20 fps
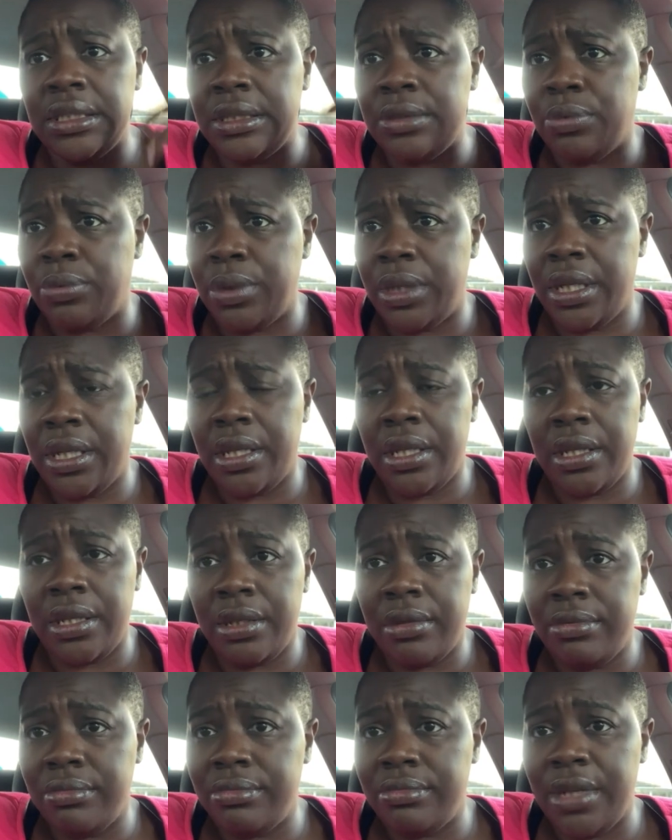it with
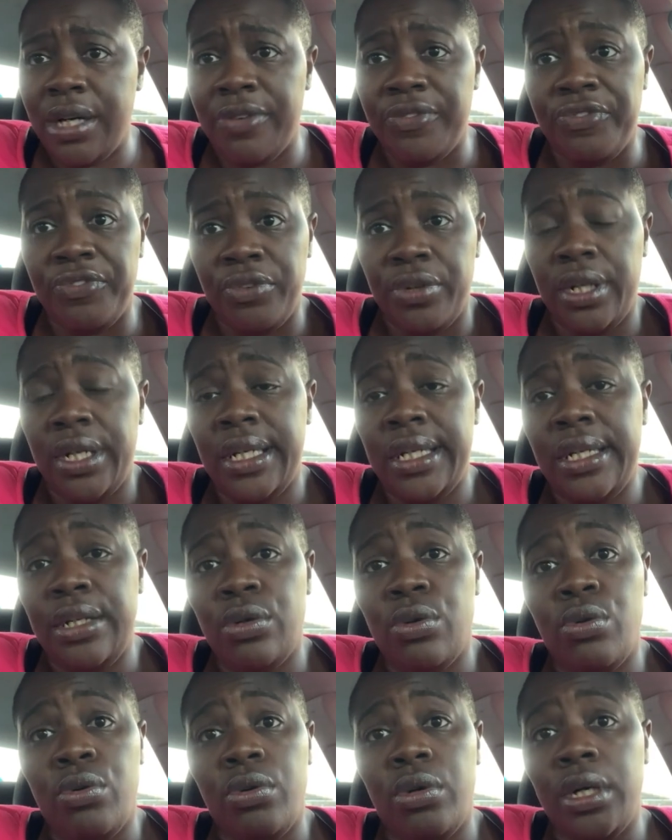a
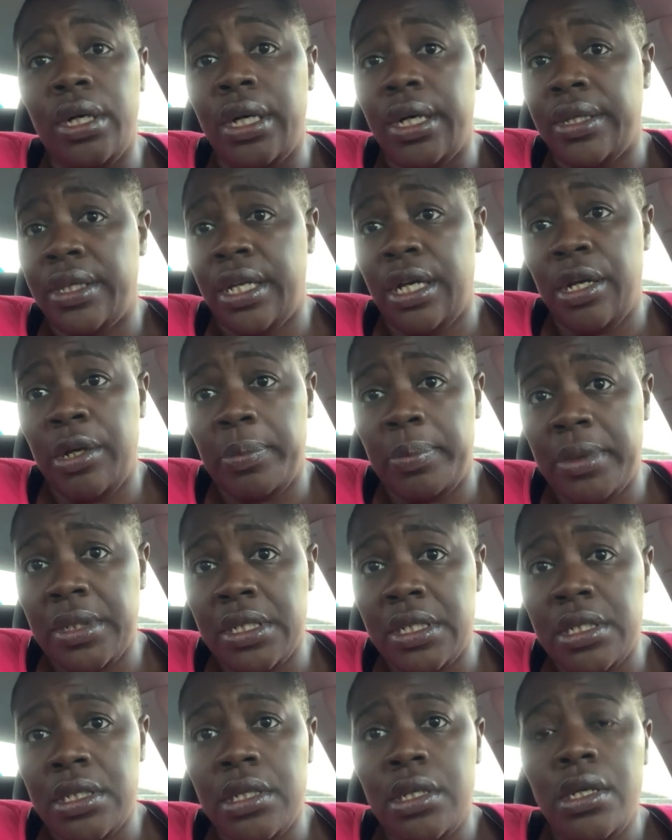friend or a
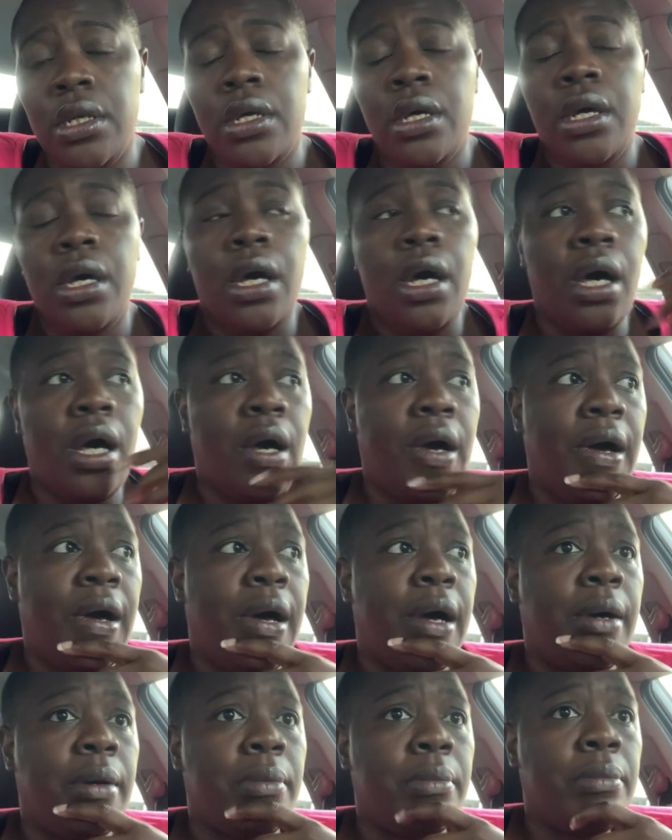therapist.
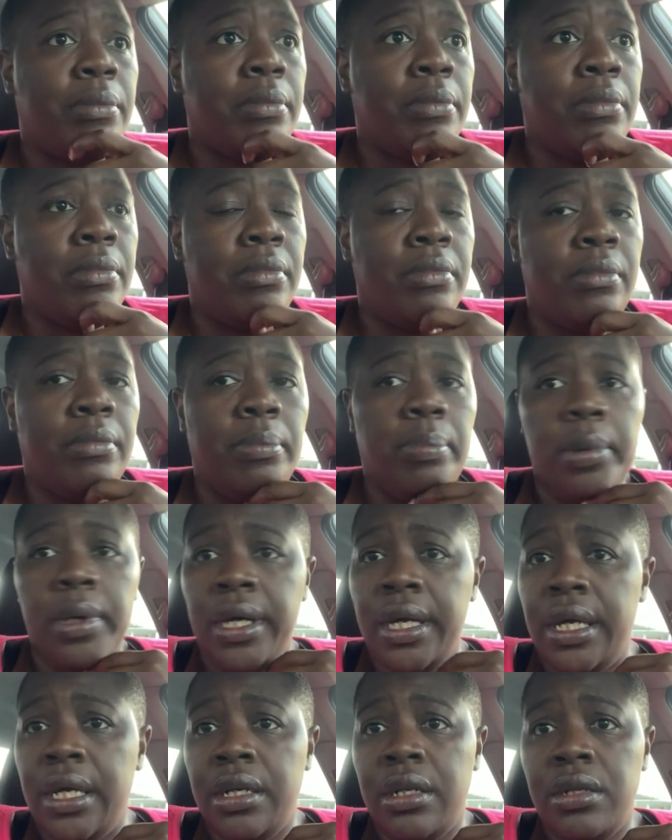
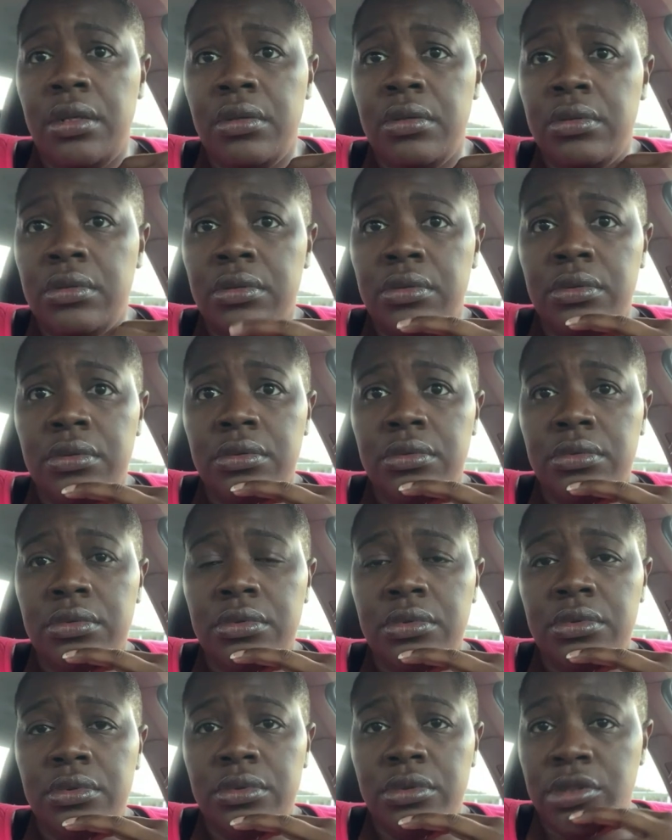But
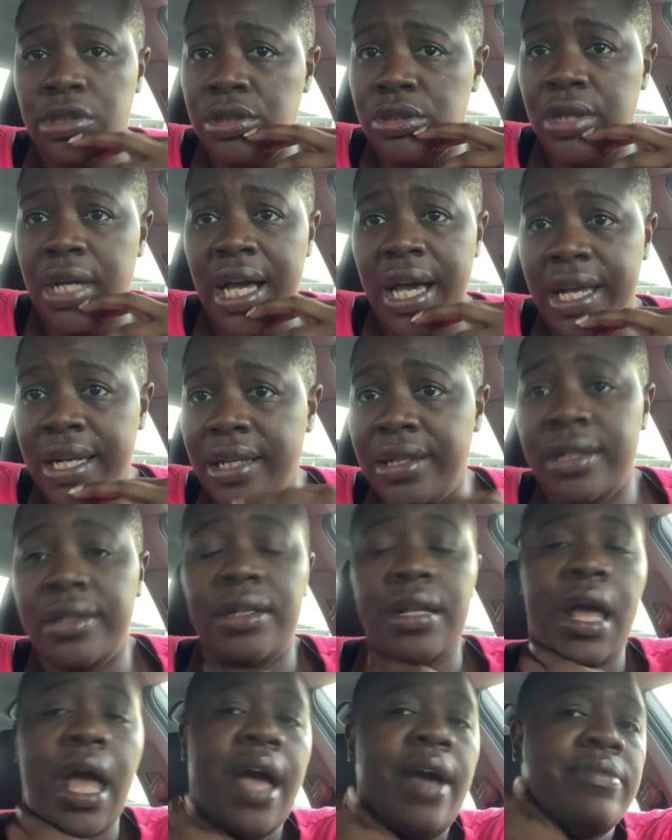you gotta
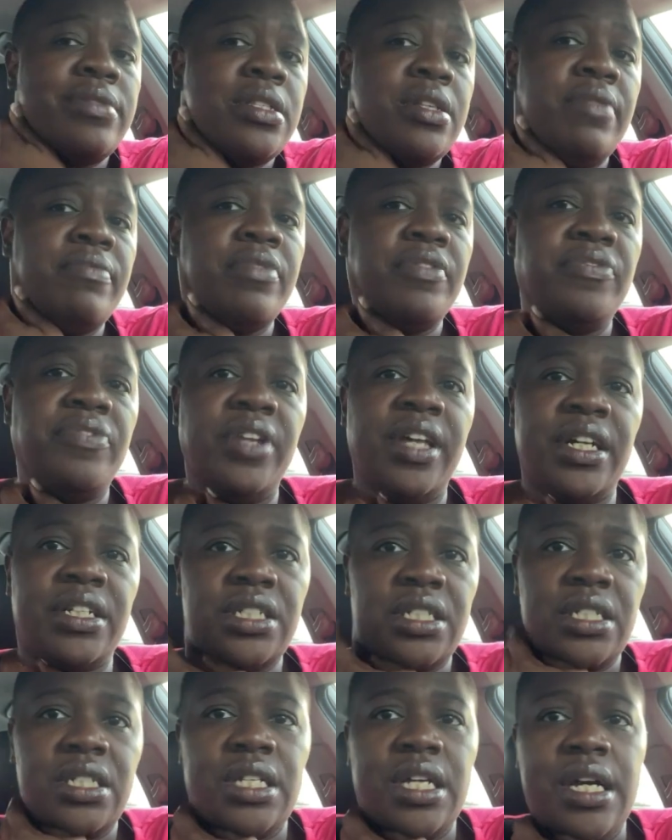have some
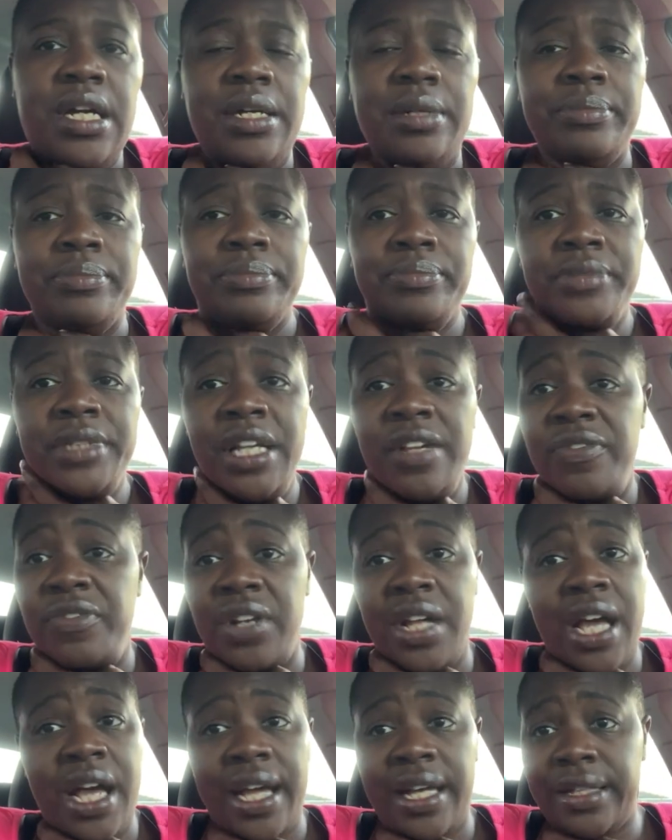reflection time. If
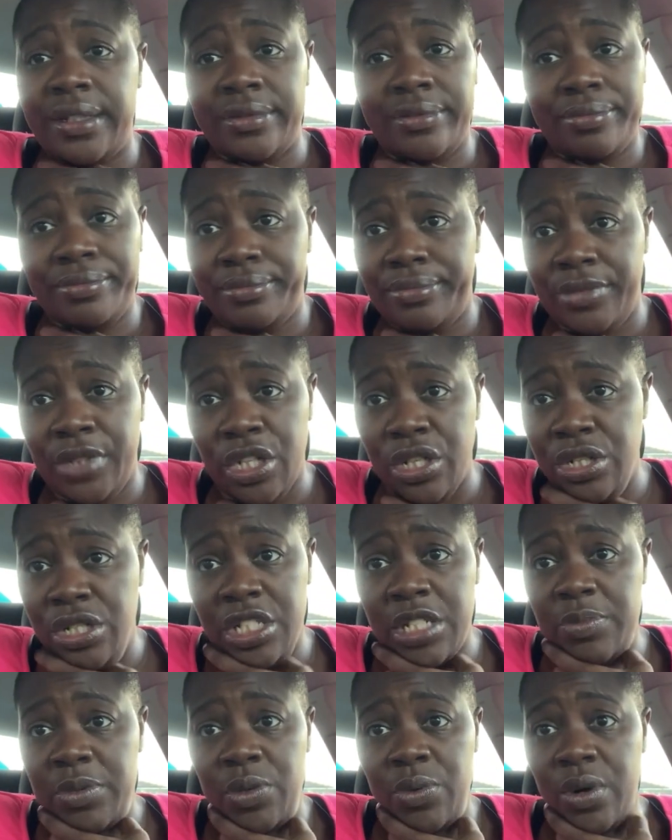not, you'll
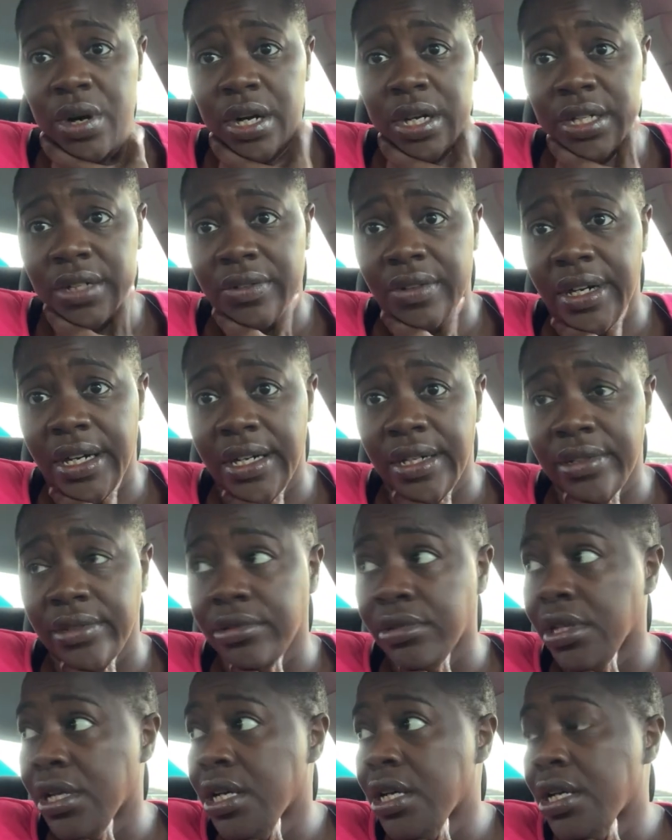just be walking around